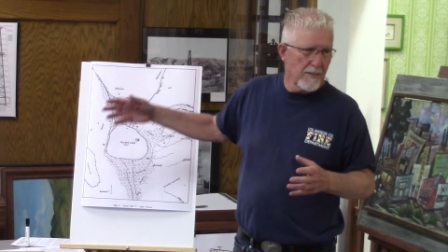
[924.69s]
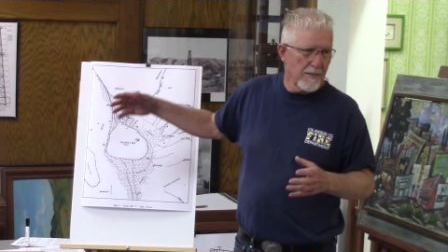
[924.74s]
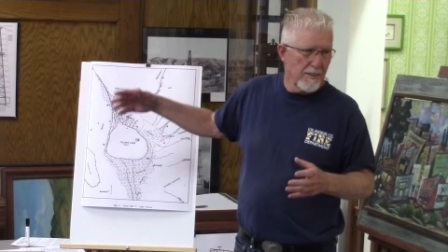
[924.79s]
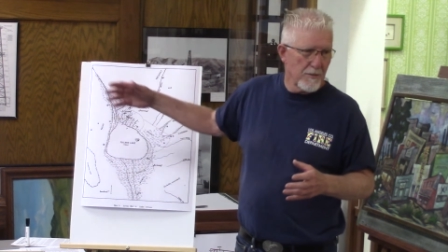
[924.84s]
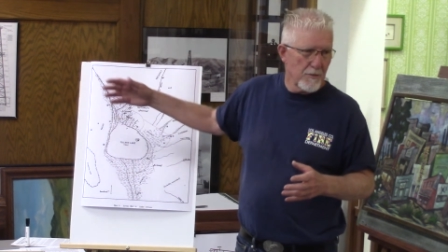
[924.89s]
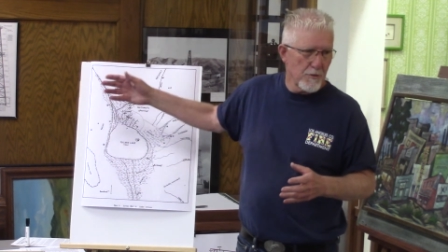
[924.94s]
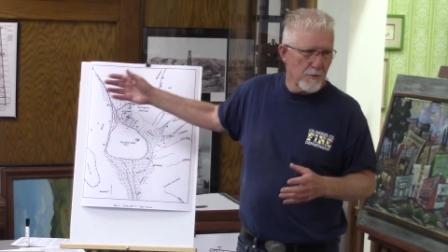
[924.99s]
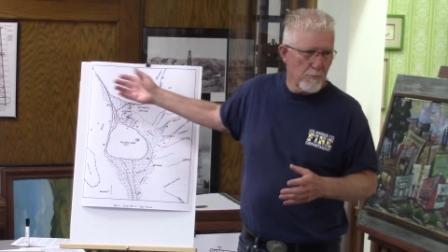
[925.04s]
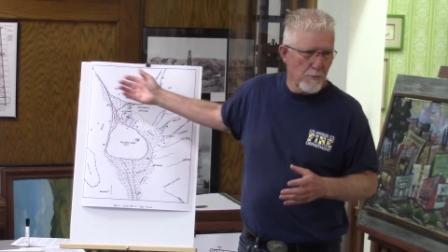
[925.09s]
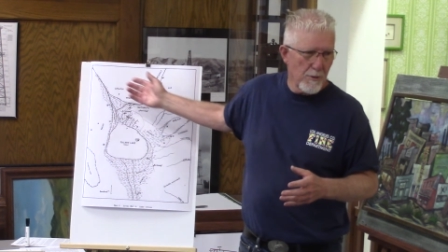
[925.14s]

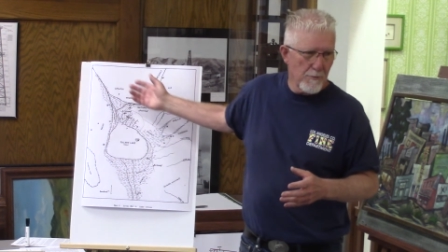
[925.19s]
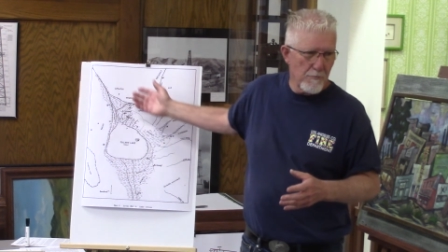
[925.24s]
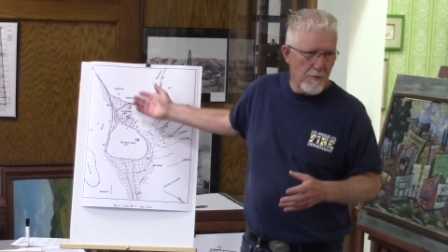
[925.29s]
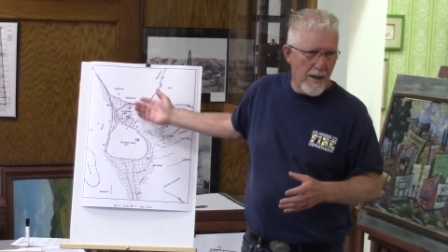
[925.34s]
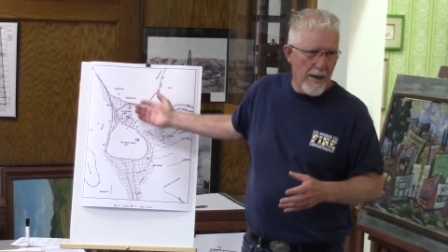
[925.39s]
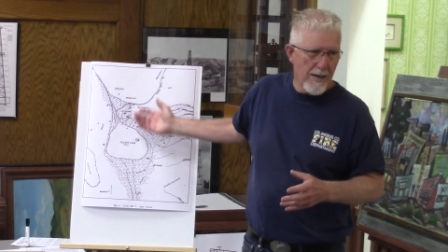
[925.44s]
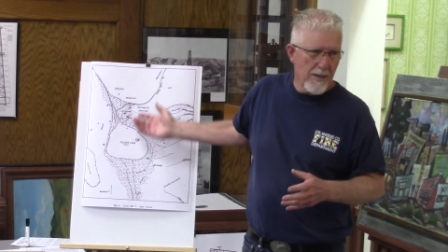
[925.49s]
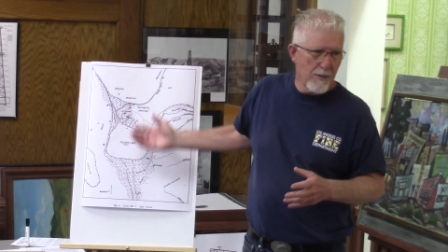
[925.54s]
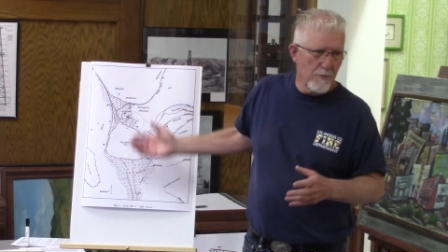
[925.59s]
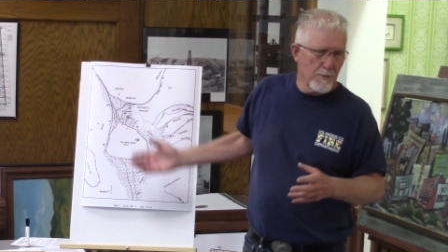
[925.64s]
This is where
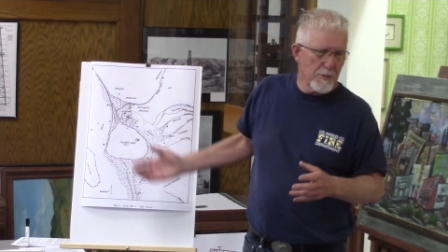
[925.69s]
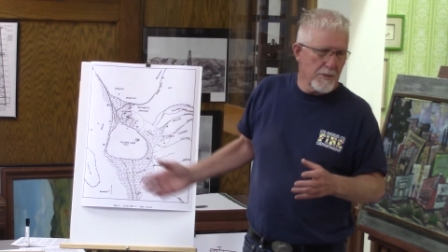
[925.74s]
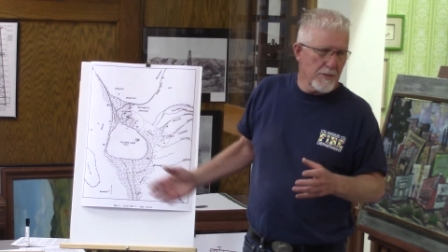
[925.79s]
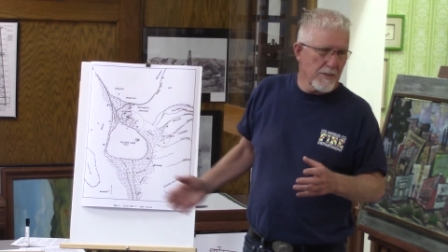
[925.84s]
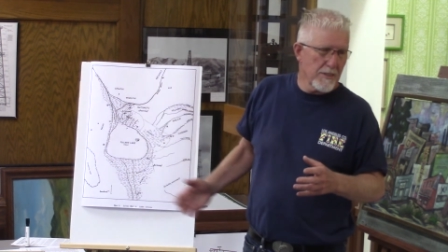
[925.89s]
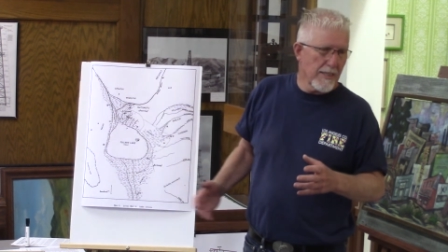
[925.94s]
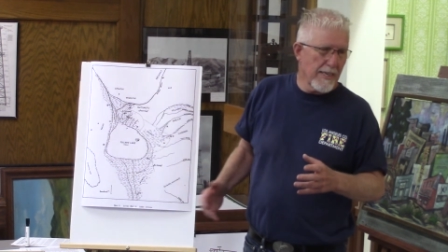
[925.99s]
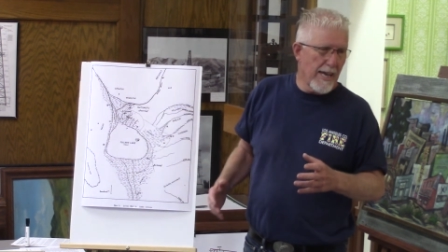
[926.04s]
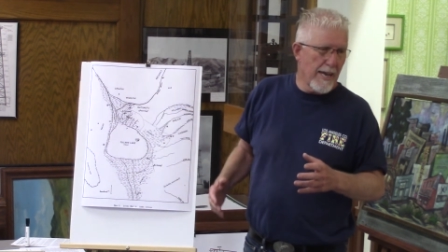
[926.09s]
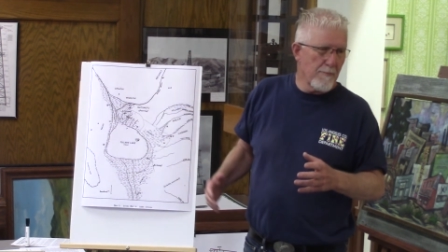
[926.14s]
fire was
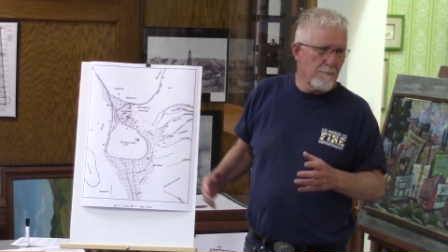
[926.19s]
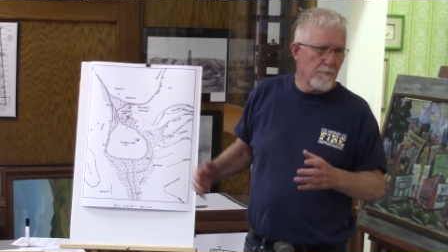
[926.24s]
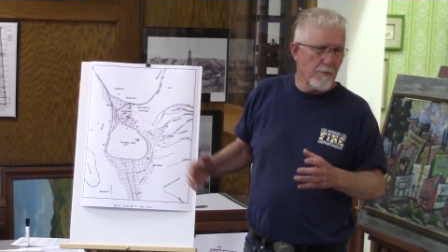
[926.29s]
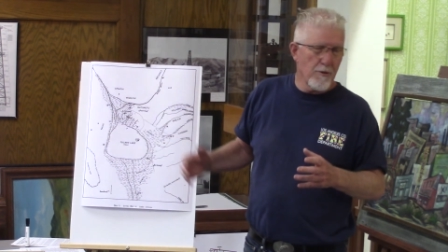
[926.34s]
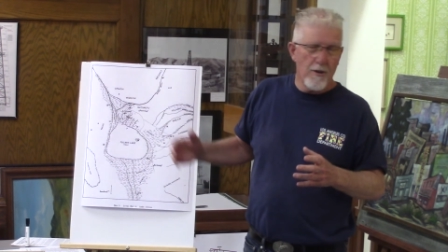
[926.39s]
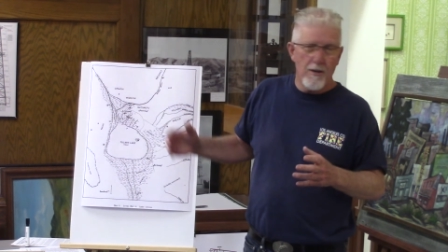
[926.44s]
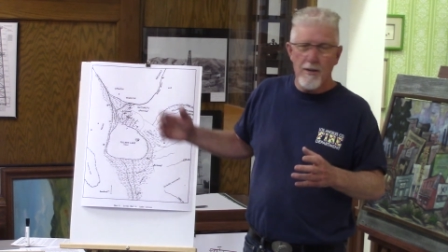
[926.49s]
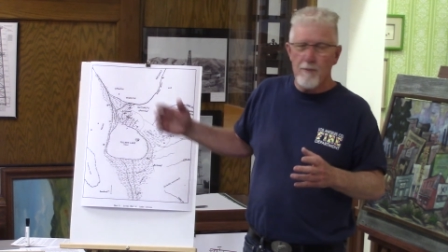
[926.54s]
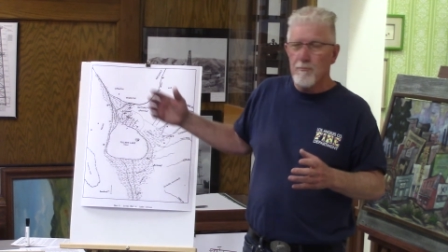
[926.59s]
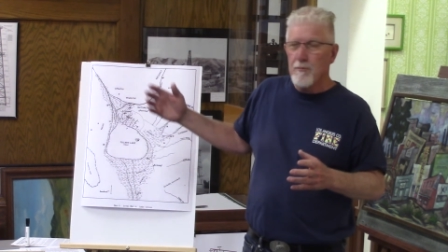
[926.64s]
came
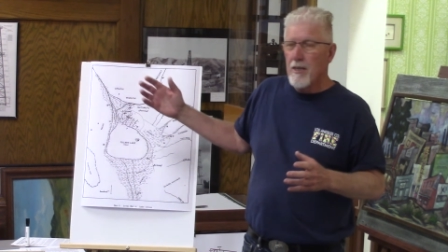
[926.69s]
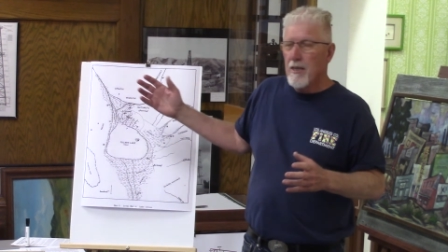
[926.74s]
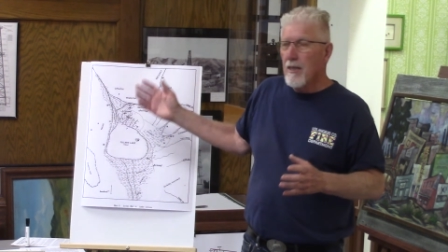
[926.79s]
from.